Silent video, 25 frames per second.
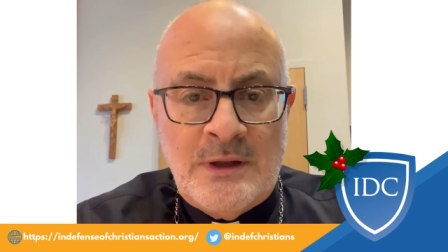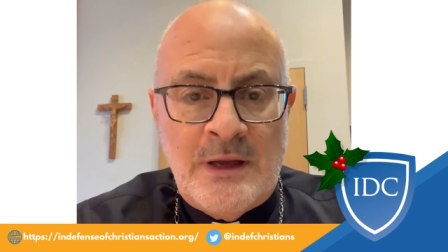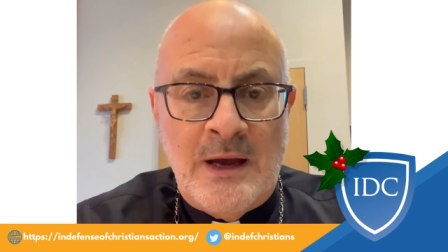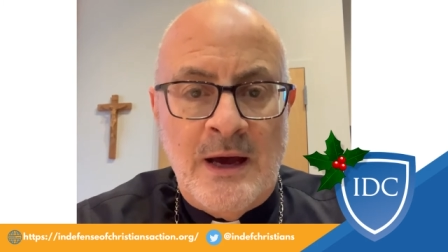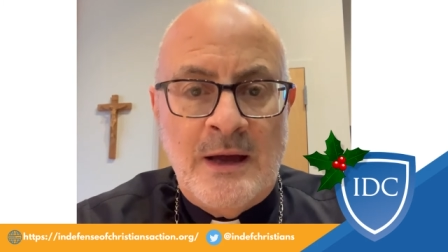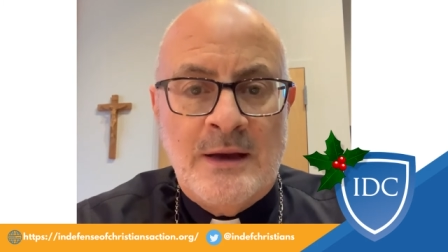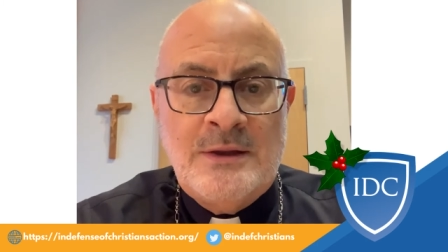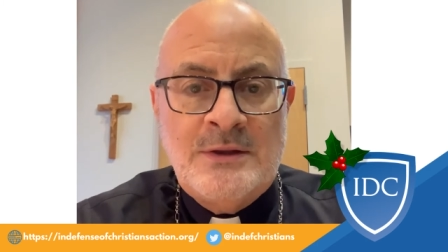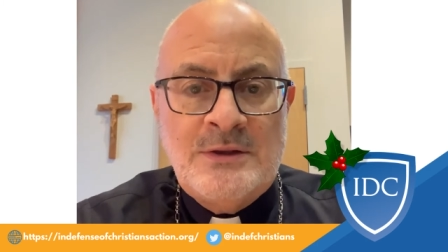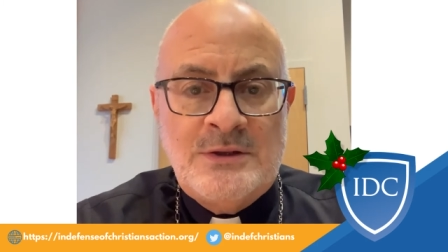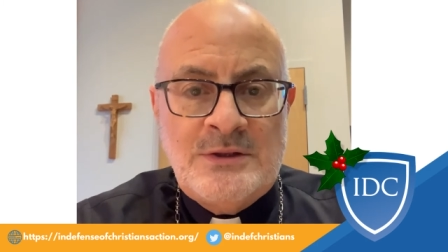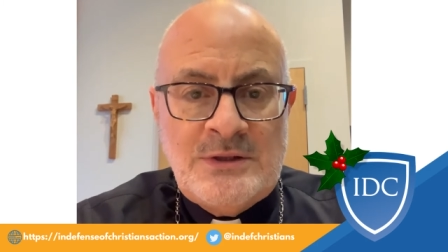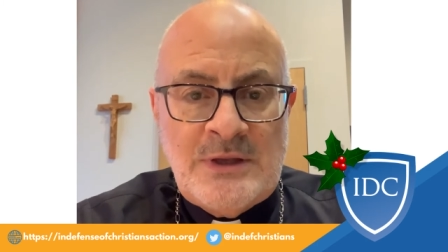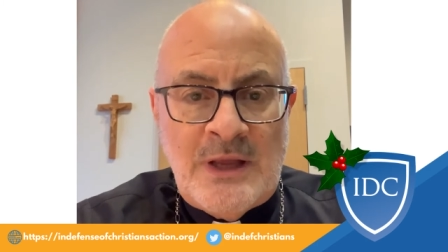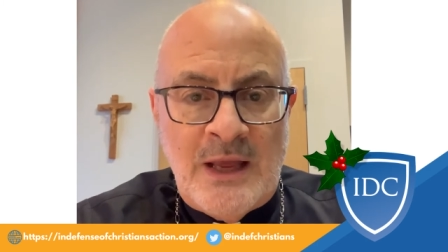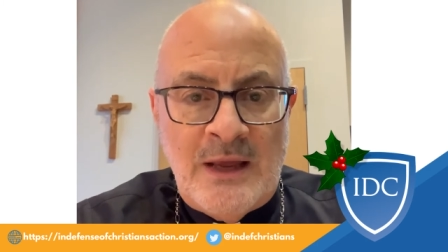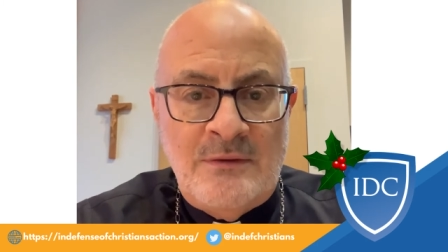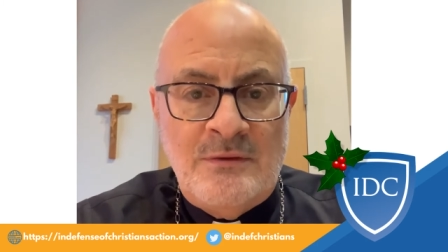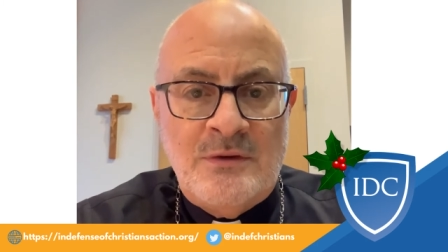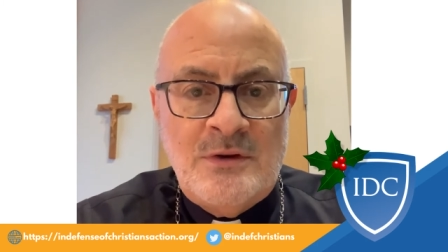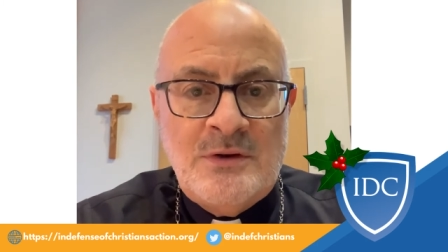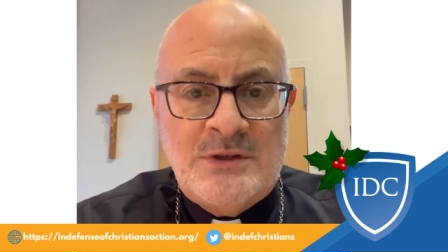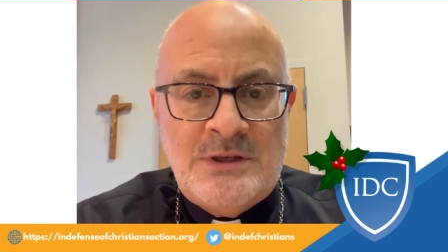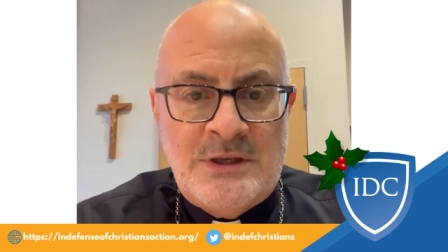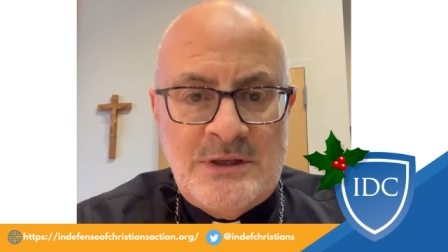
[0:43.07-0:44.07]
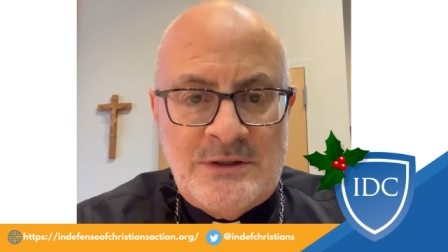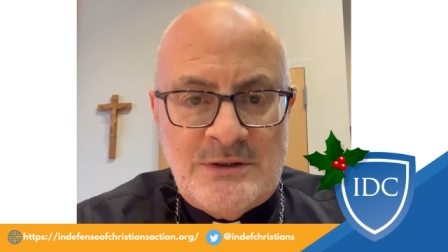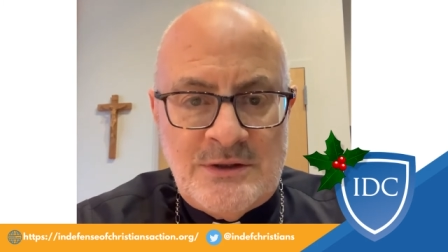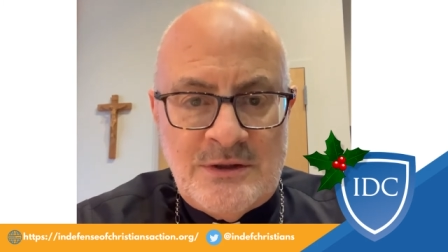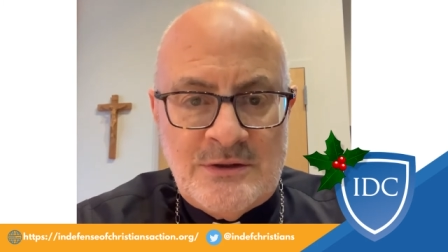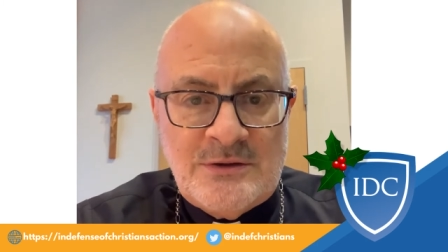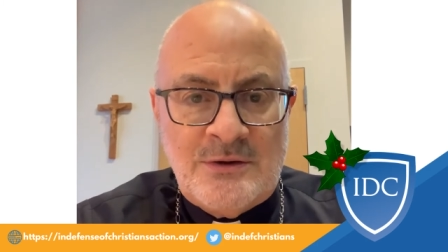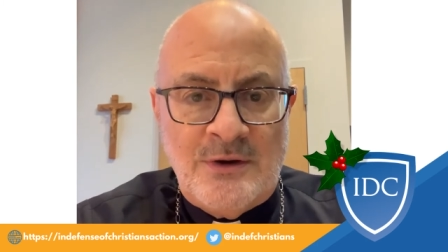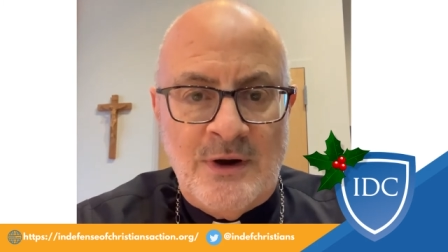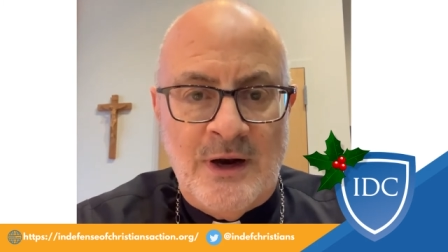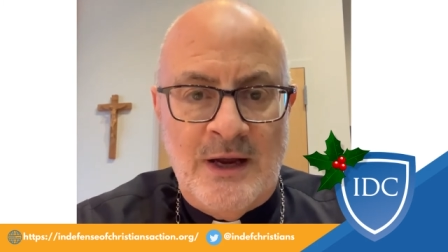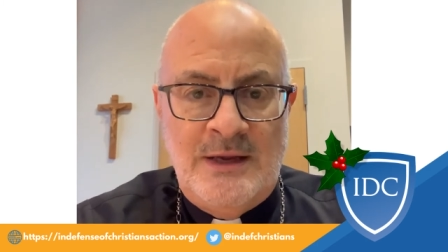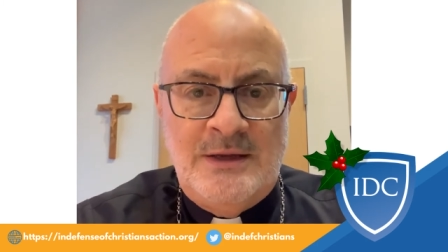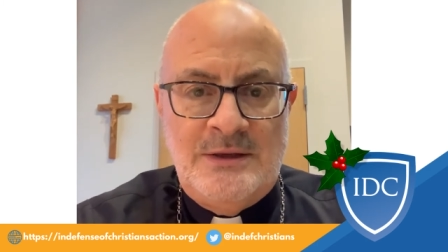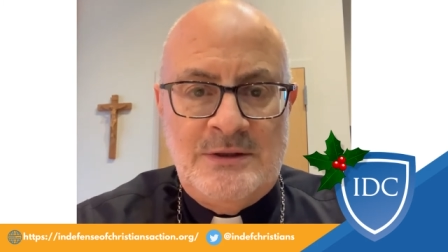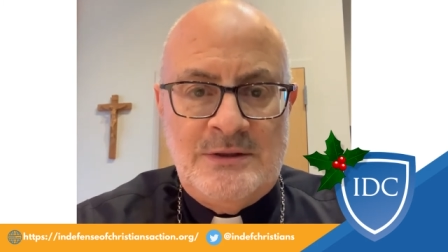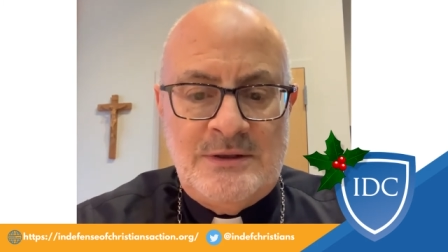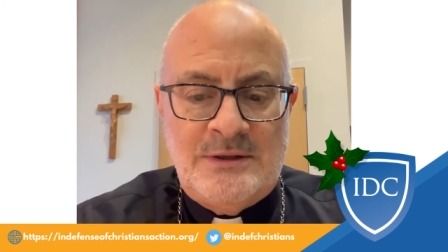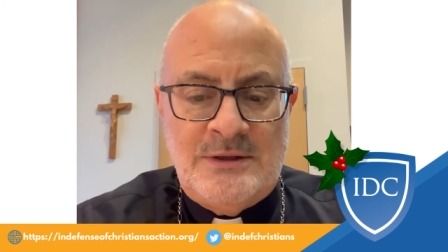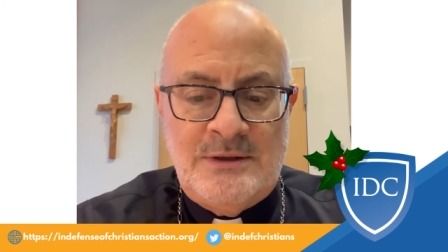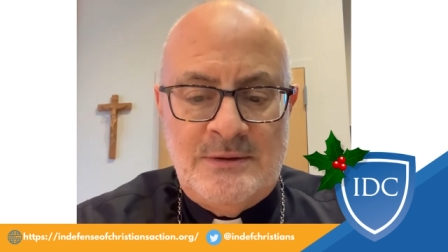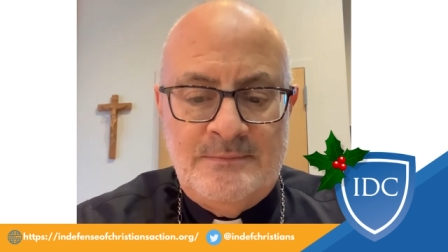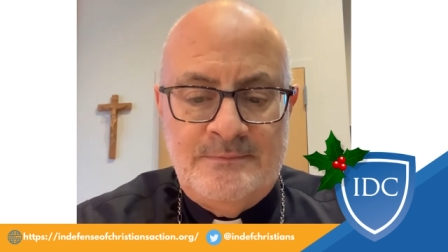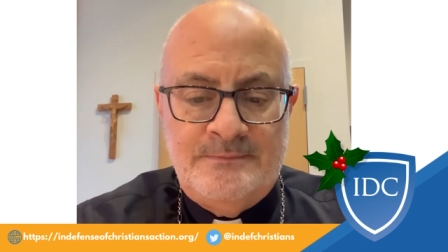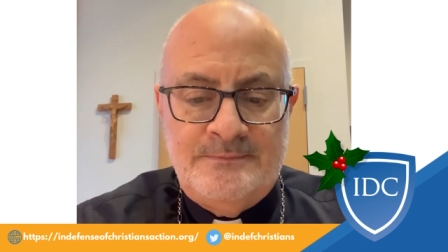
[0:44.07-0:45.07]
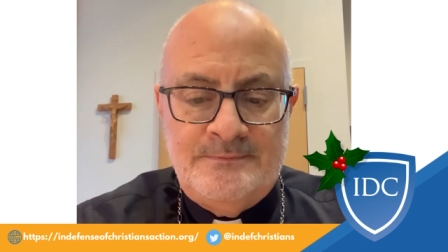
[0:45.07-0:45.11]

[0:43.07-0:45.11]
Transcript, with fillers: God and Savior Jesus Christ.